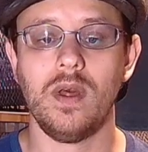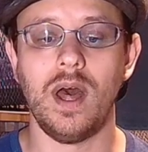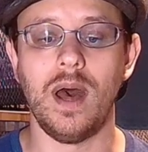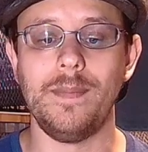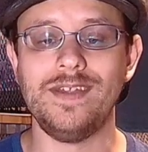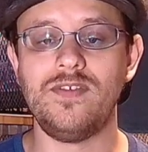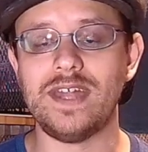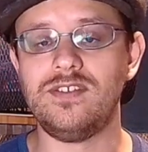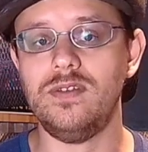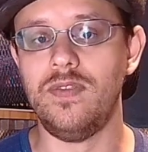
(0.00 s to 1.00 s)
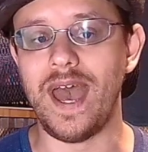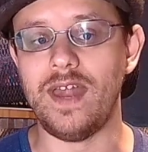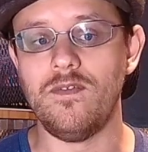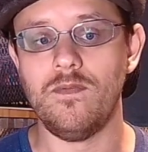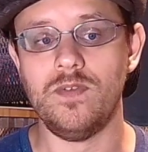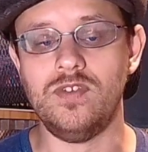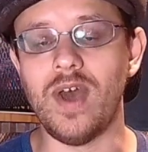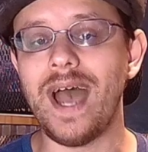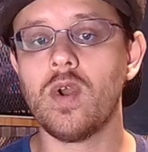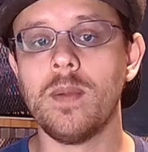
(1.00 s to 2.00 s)
It's that
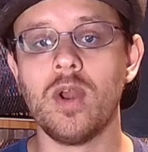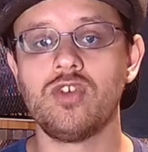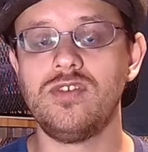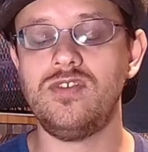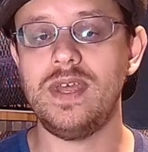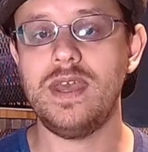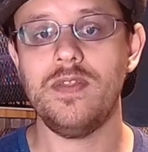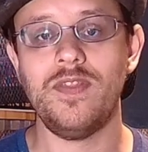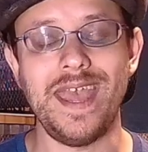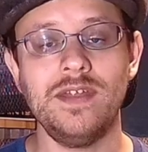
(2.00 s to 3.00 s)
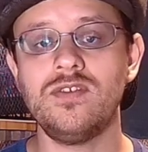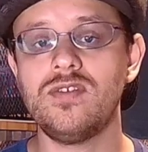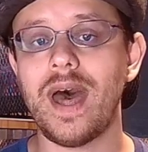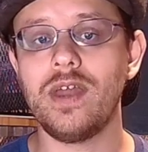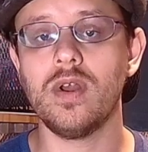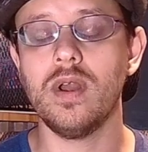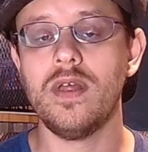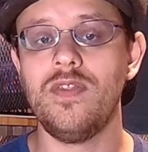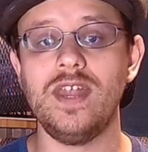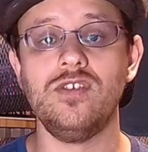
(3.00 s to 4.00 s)
dire emergency, the insider
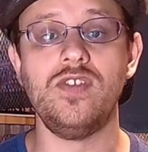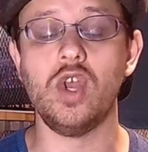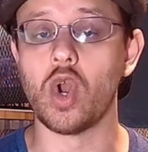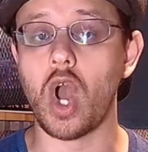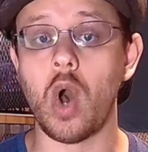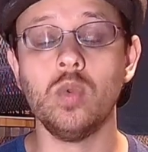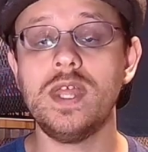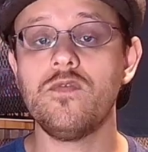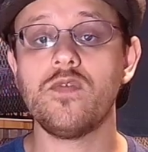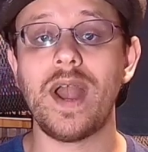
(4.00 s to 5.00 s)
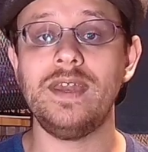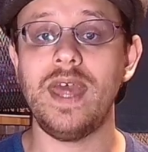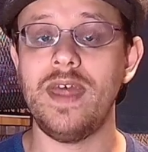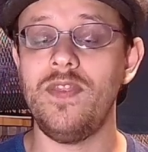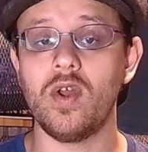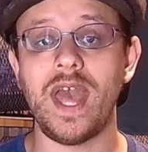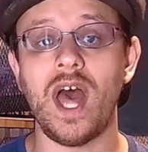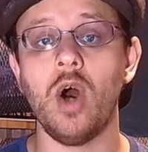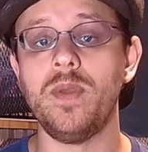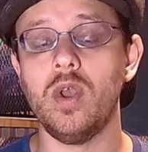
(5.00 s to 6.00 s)
that is your only friend and there to
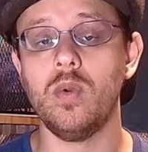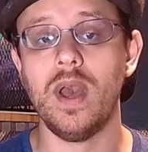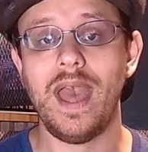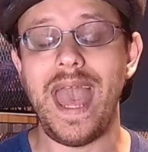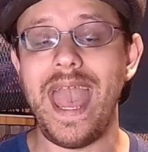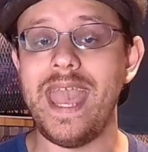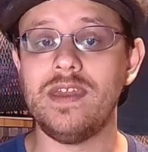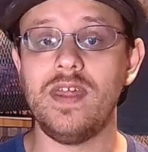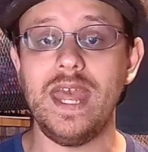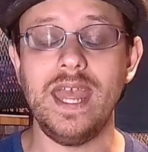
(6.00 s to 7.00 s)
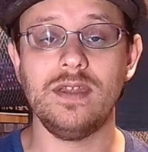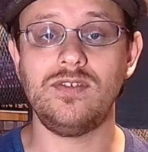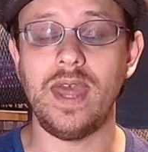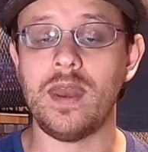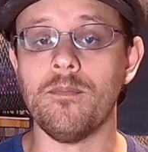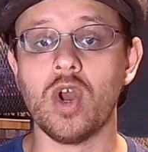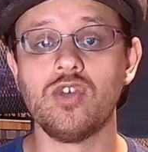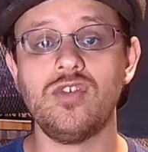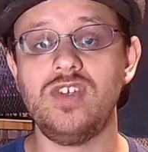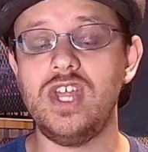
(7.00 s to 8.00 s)
help you, and it's an emergency.